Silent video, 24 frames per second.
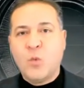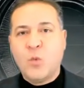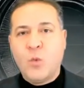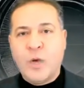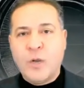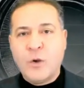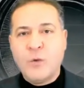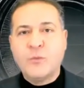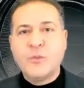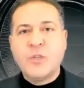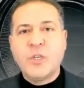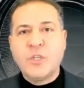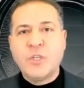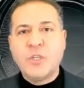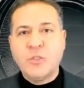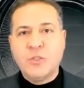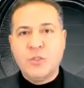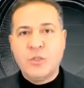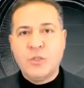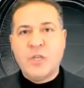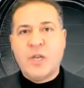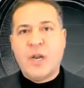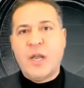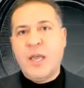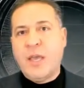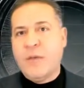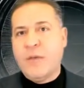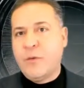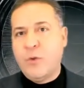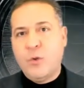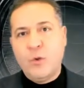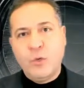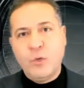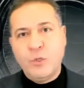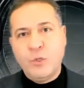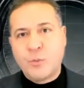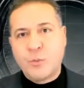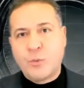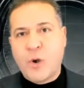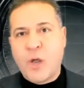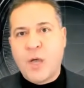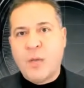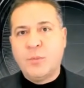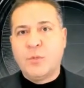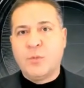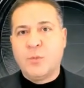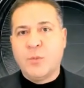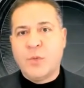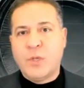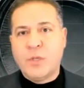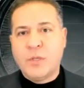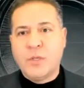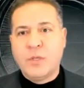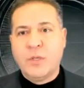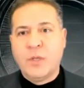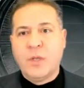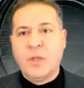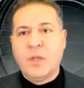one of the issues that I have a huge problem with.